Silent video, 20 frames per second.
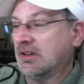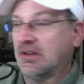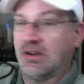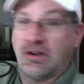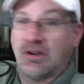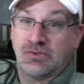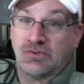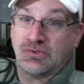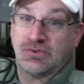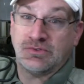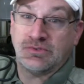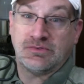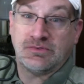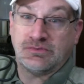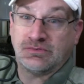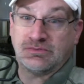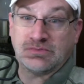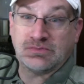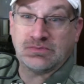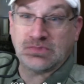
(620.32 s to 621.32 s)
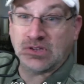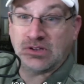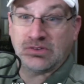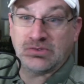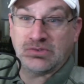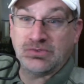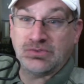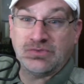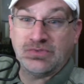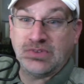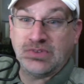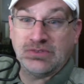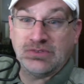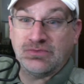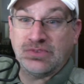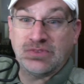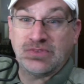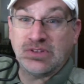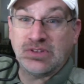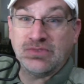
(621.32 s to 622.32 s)
100,
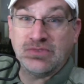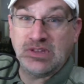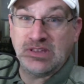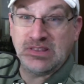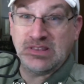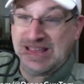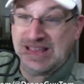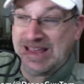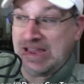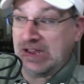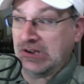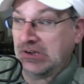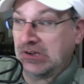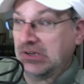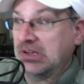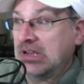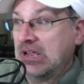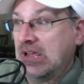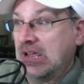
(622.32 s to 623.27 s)
150 feet in the air.